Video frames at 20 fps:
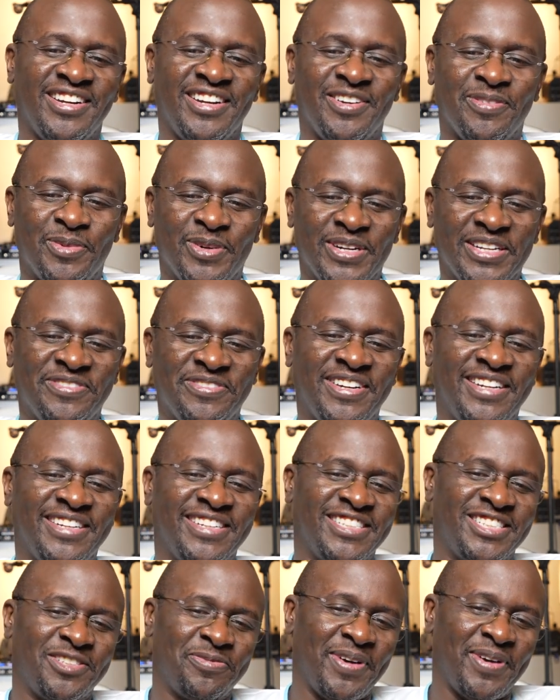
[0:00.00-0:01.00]
Motivate,
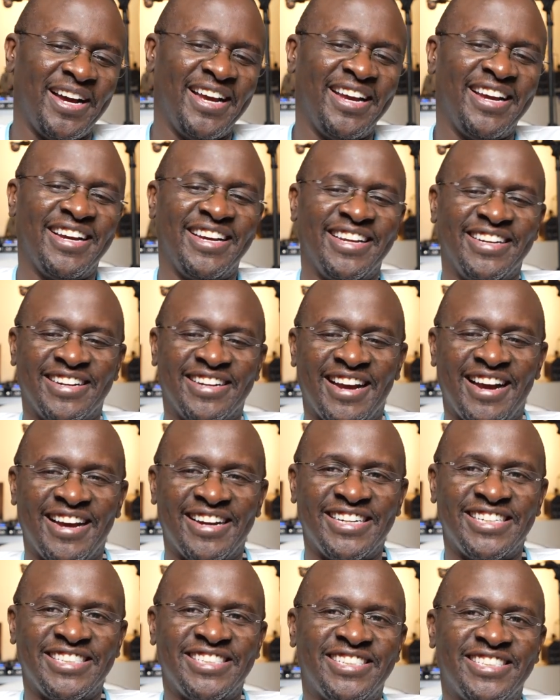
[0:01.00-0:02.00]
inspire,
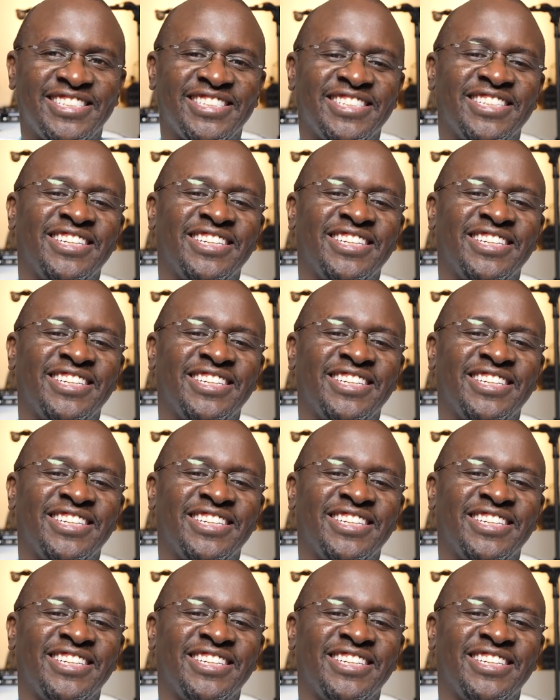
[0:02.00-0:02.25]
encourage,